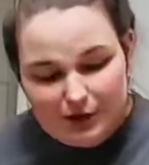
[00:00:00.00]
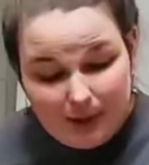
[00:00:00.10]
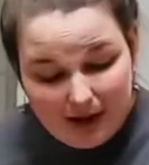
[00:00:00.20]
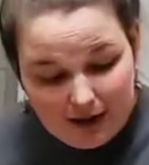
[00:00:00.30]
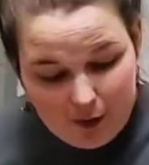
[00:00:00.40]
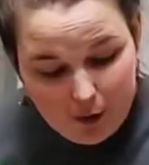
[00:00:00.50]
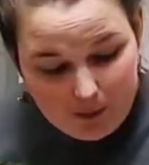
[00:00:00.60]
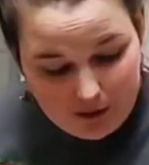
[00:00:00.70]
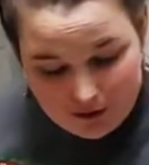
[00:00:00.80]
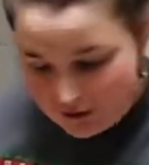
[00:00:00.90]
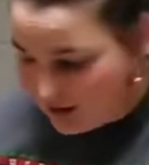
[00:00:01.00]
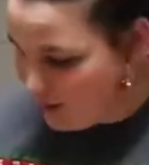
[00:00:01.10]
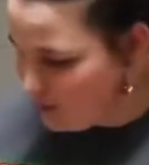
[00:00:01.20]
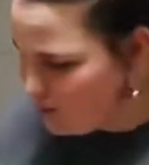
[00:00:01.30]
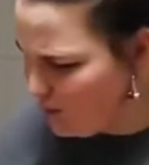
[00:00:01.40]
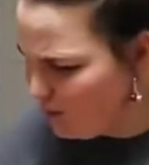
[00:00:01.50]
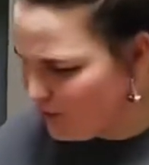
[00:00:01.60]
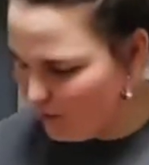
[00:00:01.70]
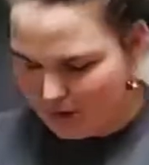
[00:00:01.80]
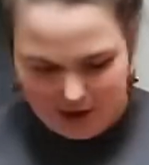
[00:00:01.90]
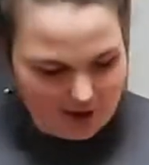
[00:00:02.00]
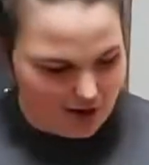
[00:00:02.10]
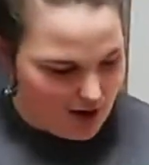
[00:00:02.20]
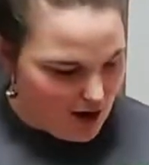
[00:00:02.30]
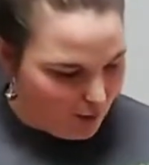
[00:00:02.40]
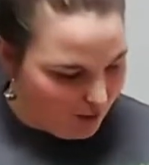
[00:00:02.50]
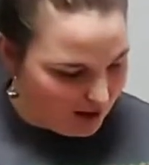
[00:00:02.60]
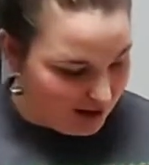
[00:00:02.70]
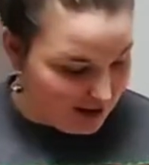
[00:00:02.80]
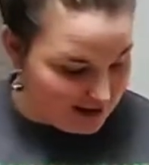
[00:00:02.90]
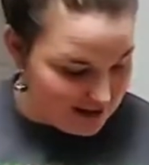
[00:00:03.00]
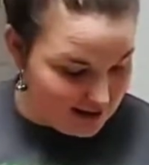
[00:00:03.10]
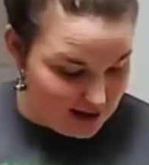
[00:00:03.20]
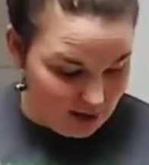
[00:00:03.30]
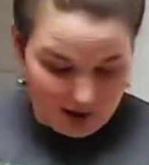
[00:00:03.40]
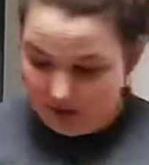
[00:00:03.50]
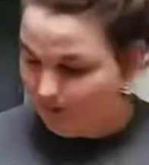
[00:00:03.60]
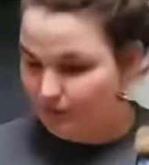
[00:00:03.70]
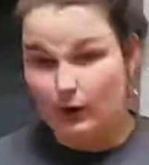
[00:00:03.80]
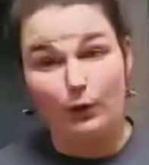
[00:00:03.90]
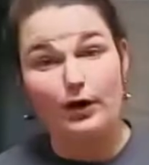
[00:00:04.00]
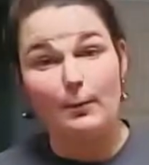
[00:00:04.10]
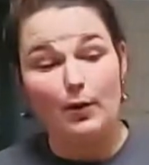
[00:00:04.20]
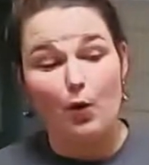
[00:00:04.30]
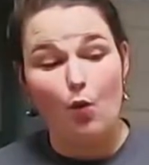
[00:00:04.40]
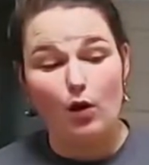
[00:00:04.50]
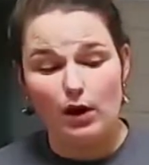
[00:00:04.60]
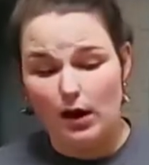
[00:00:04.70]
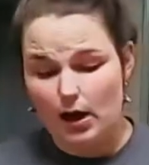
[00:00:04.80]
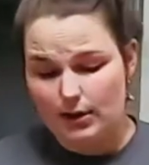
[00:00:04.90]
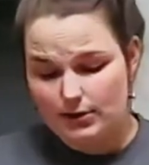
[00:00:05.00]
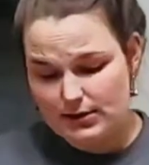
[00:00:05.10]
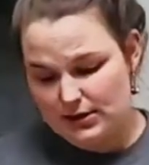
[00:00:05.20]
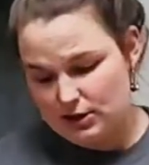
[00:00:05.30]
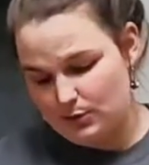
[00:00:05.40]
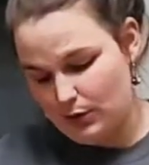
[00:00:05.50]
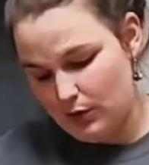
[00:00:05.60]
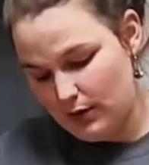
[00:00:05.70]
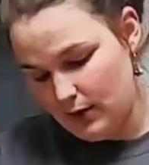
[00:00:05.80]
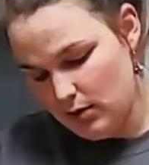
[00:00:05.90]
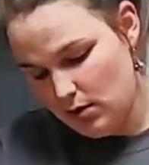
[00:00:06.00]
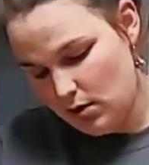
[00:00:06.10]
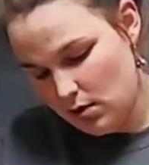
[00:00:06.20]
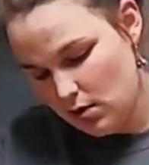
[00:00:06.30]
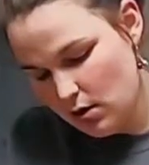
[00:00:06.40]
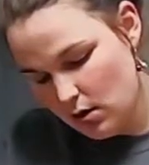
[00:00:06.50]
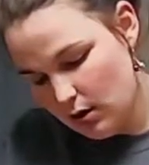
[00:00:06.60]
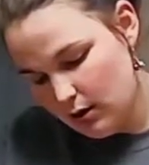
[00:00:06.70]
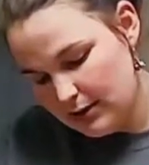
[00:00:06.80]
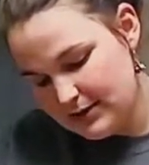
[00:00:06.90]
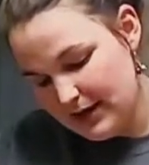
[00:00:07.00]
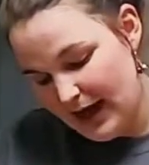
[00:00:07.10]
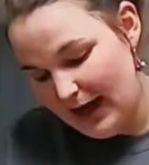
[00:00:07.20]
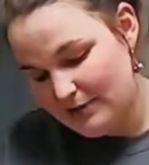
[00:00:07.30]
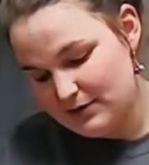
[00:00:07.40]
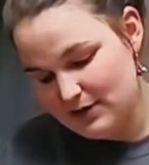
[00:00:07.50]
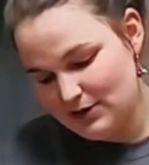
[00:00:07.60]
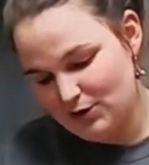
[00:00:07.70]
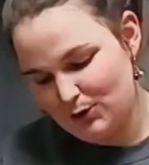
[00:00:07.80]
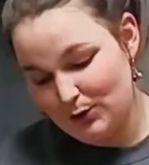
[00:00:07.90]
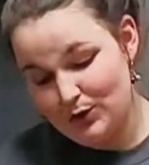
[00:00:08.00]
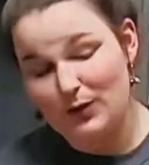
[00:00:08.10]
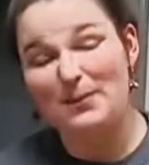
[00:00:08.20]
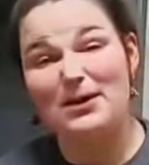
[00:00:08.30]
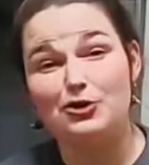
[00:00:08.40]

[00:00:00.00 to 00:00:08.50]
make the oatmeal cookie so good. We're going to need cinnamon, and we're going to put 1 teaspoon in there. This is a 1/2 teaspoon, so I'm going